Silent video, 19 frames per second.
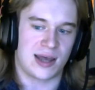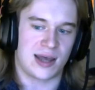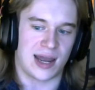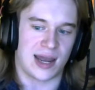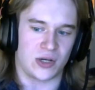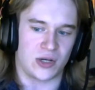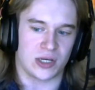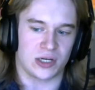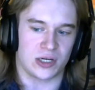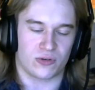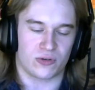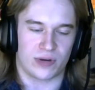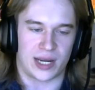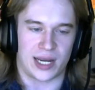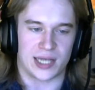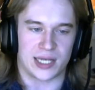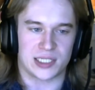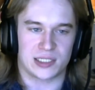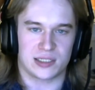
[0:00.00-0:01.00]
and you can
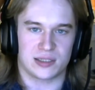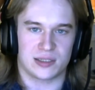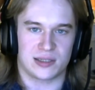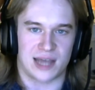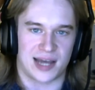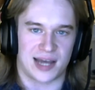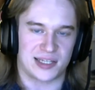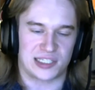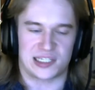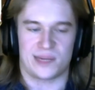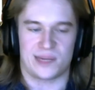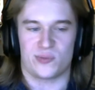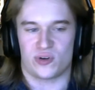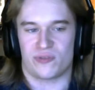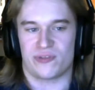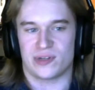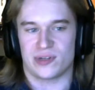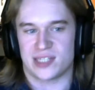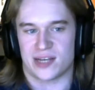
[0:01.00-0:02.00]
create that
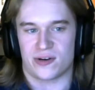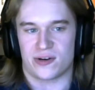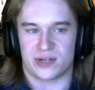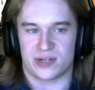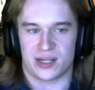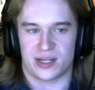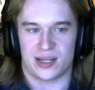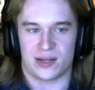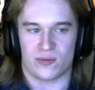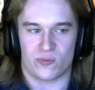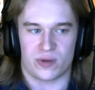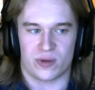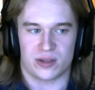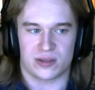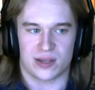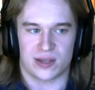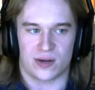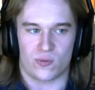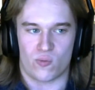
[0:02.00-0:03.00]
similar fidelity
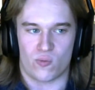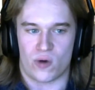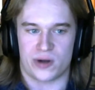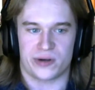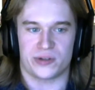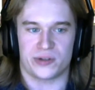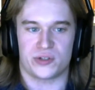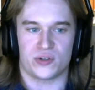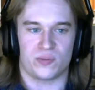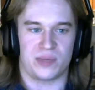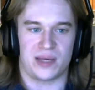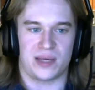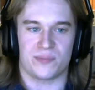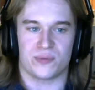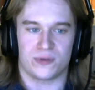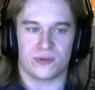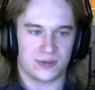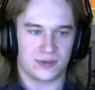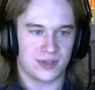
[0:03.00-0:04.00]
with like one or two
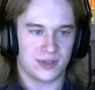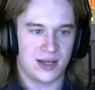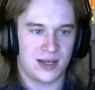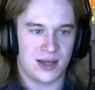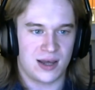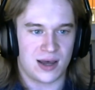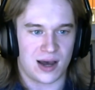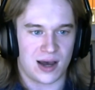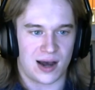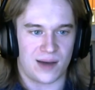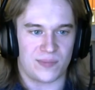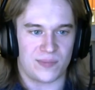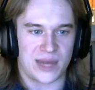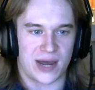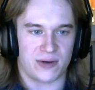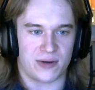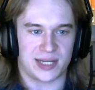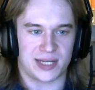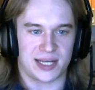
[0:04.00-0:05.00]
people
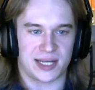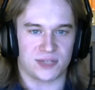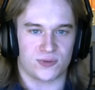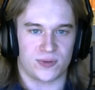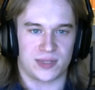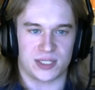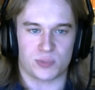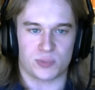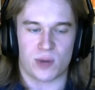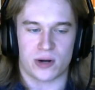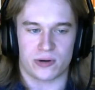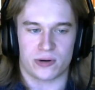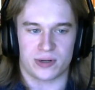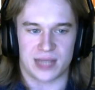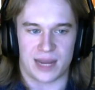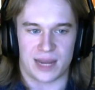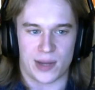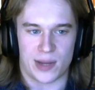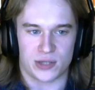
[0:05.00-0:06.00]
nowadays with these modern
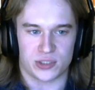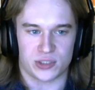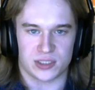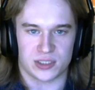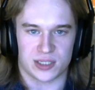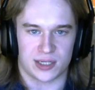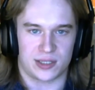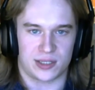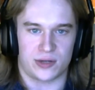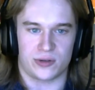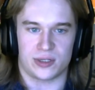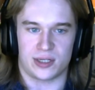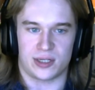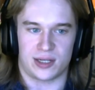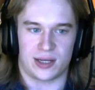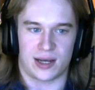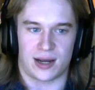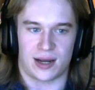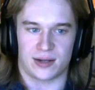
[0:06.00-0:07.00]
game engines like
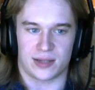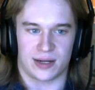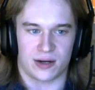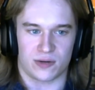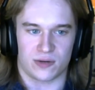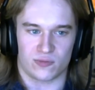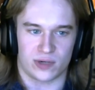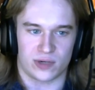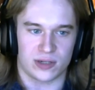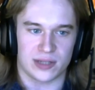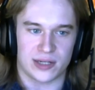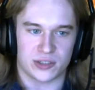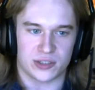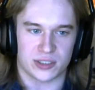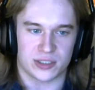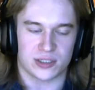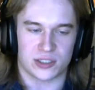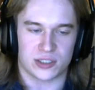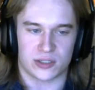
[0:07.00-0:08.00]
Unity and like Unreal
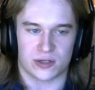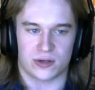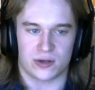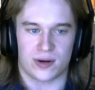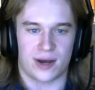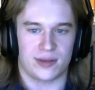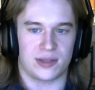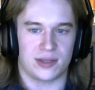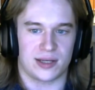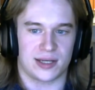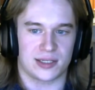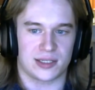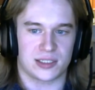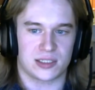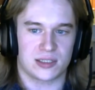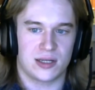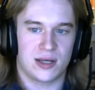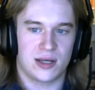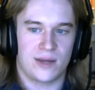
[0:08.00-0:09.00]
Engine. So I think
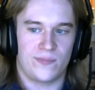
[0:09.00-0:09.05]
it's